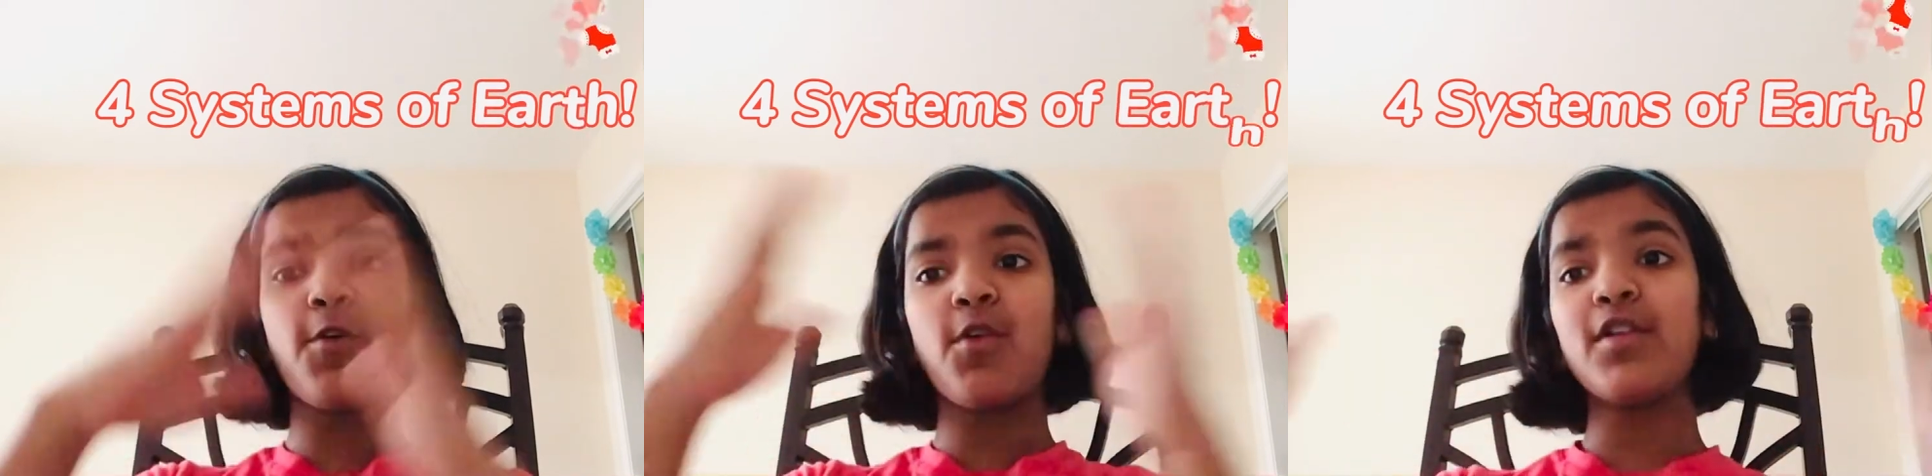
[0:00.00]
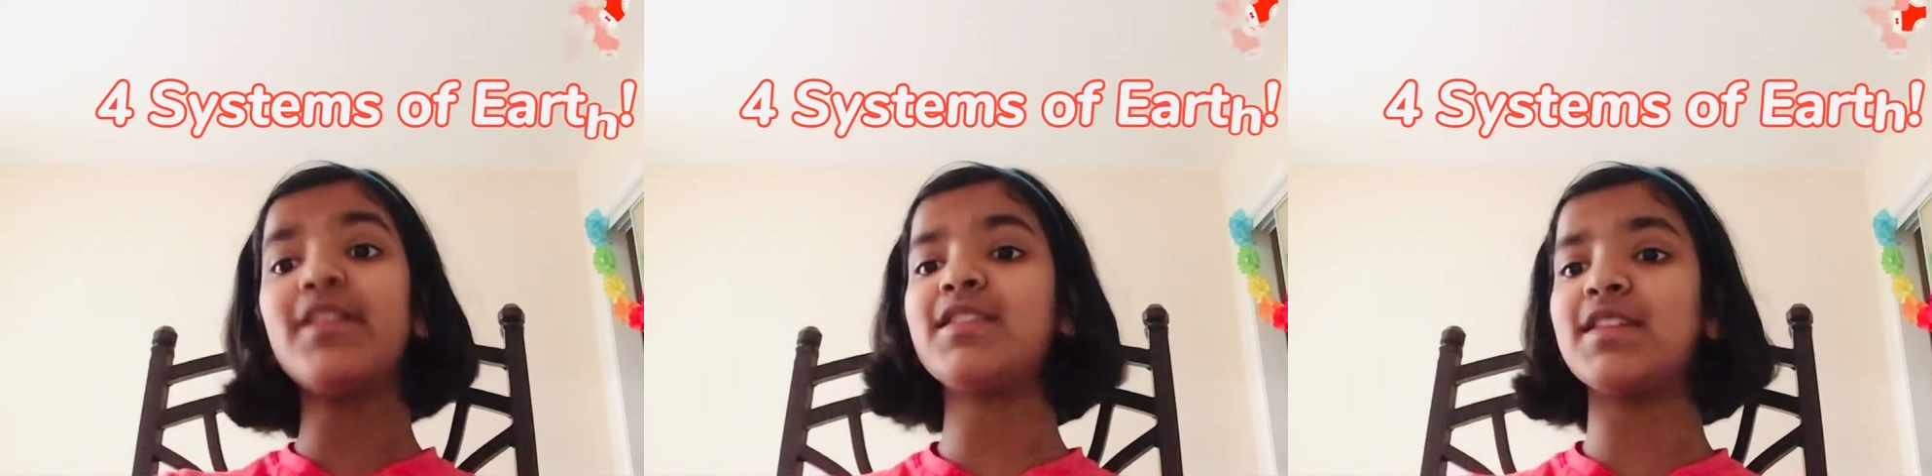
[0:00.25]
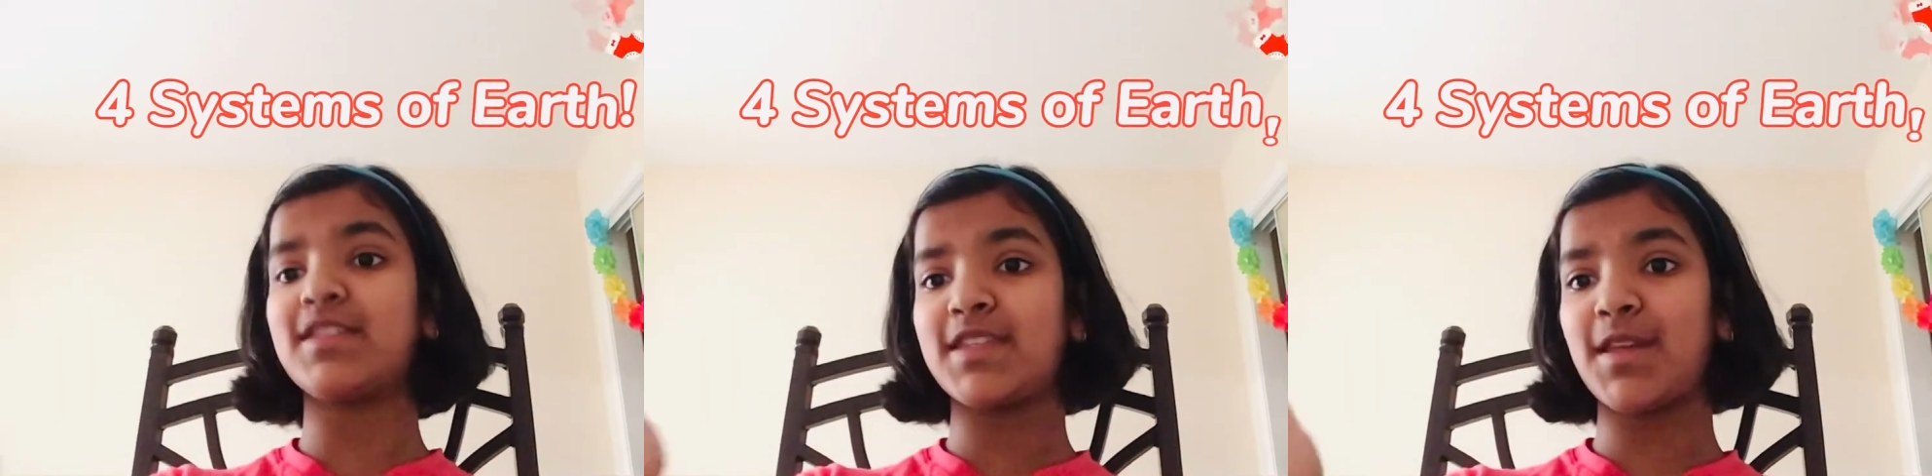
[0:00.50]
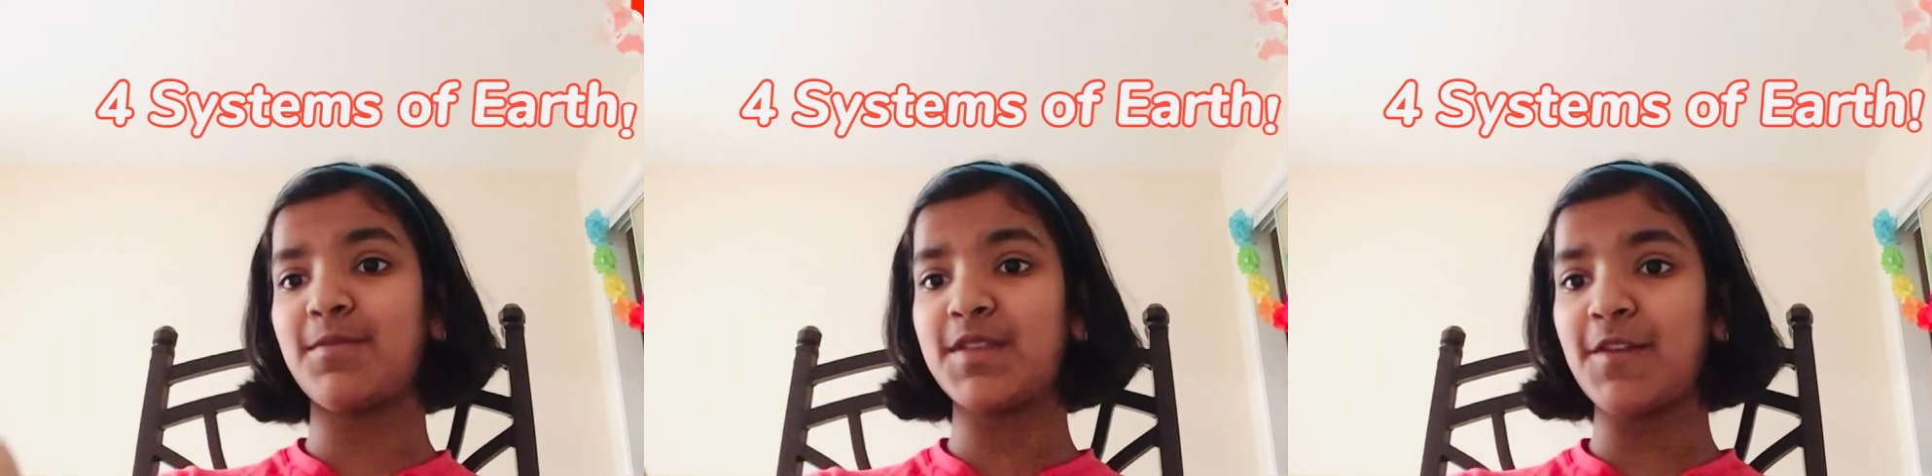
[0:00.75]
systems
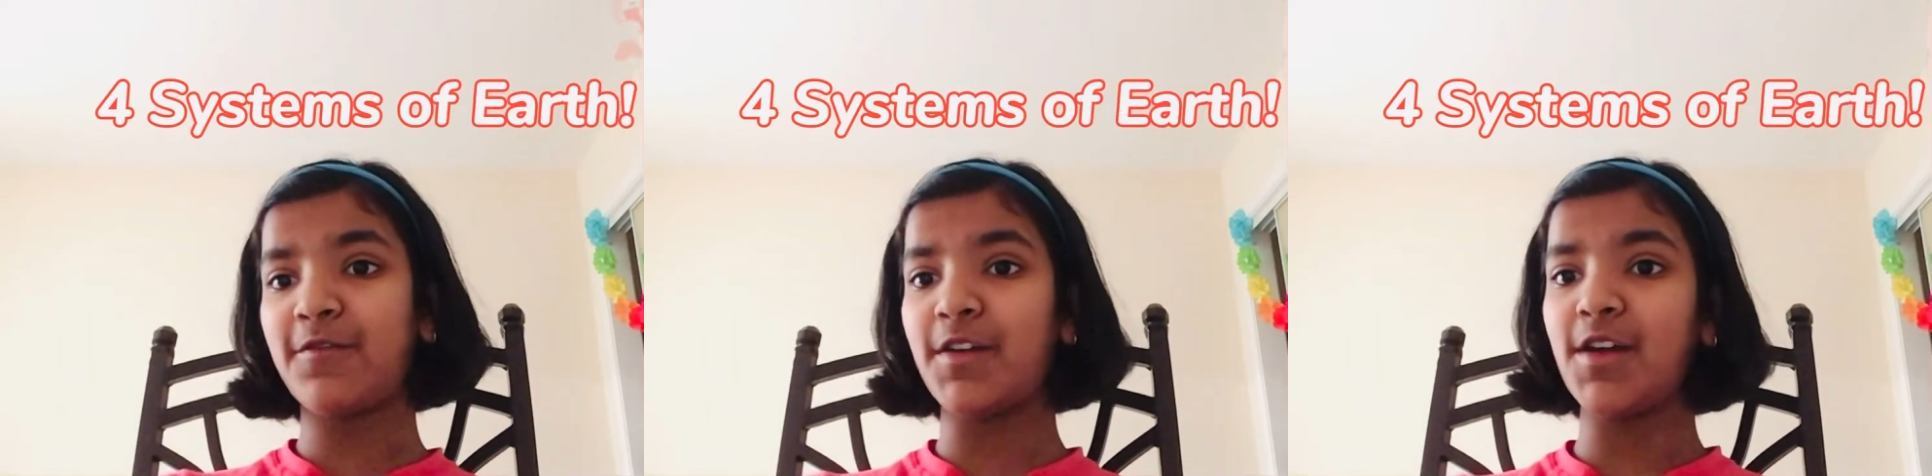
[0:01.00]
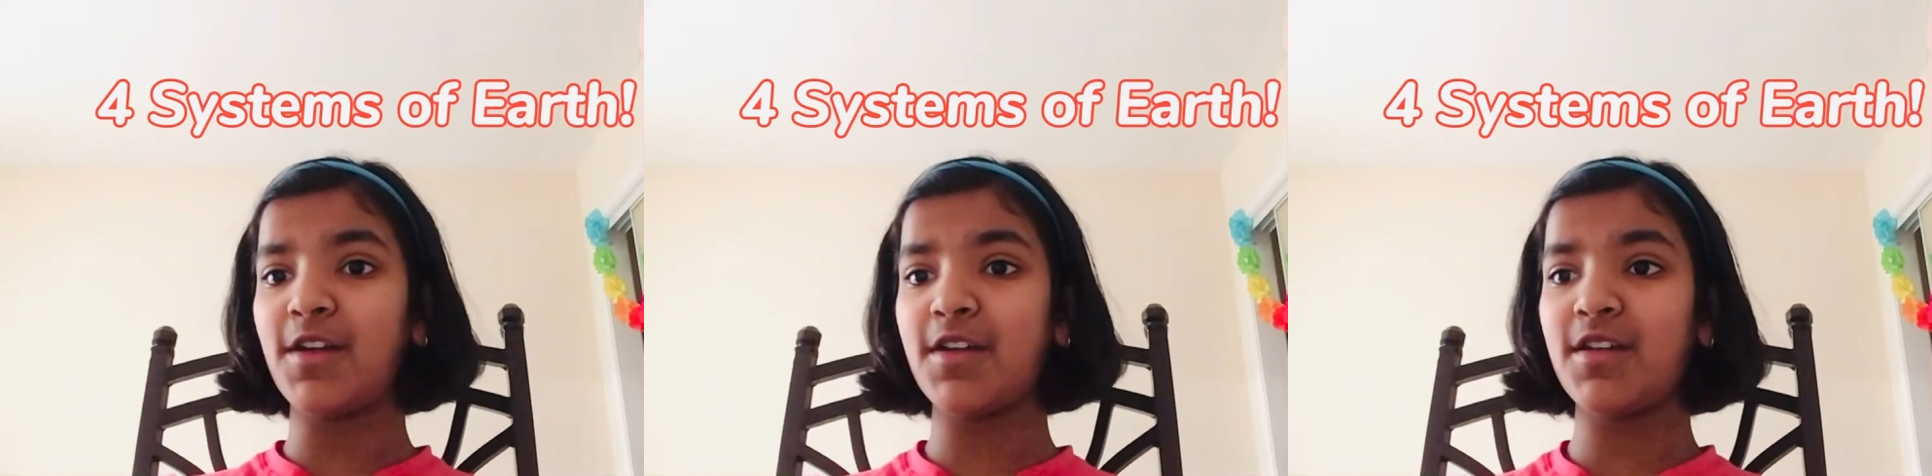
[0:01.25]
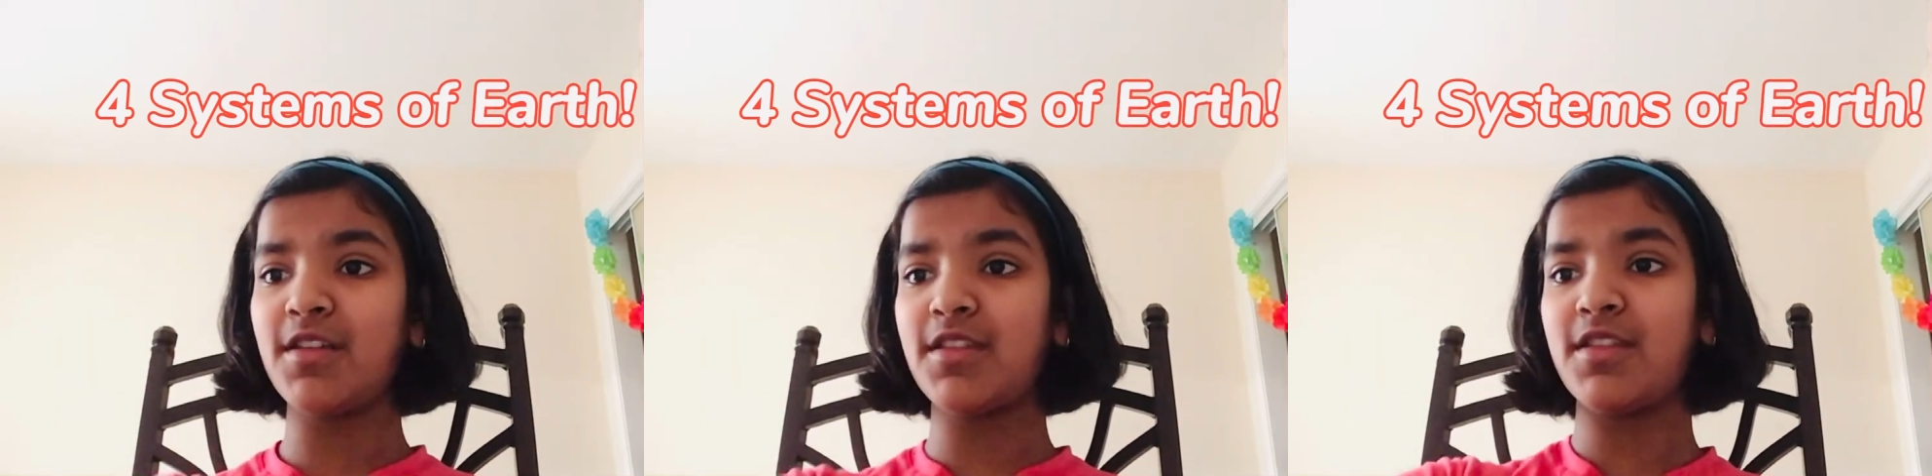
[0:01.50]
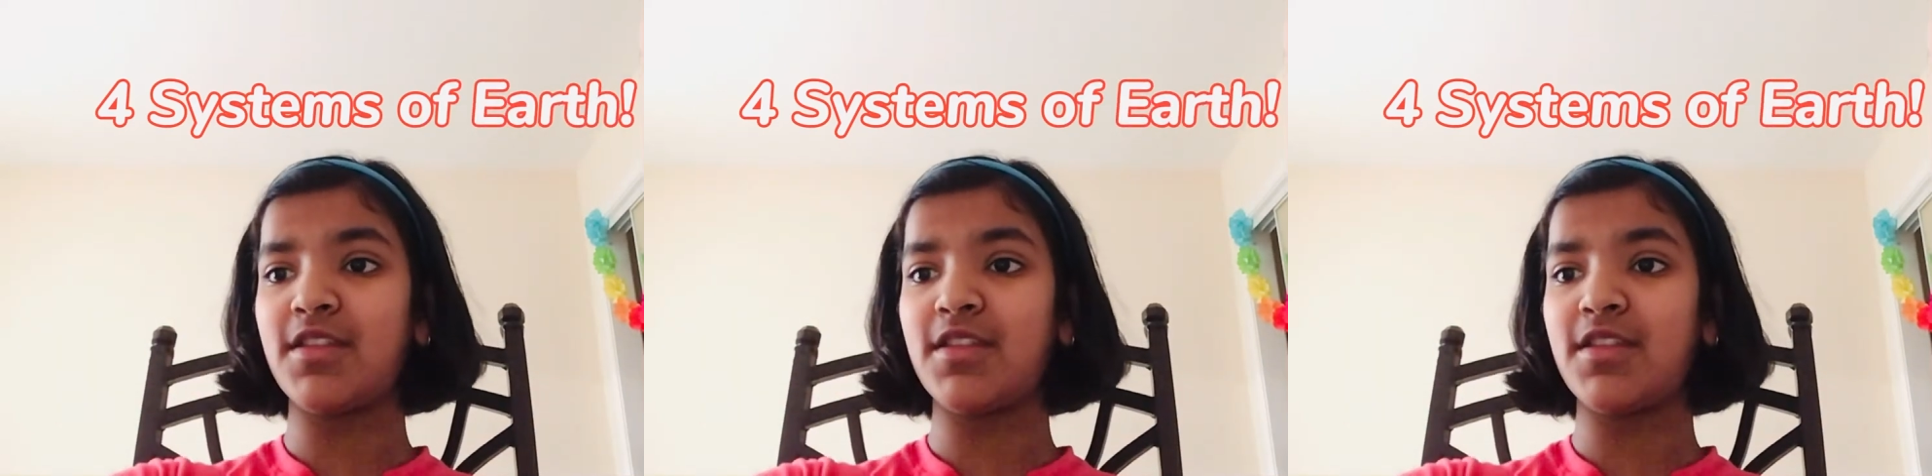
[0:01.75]
of Earth.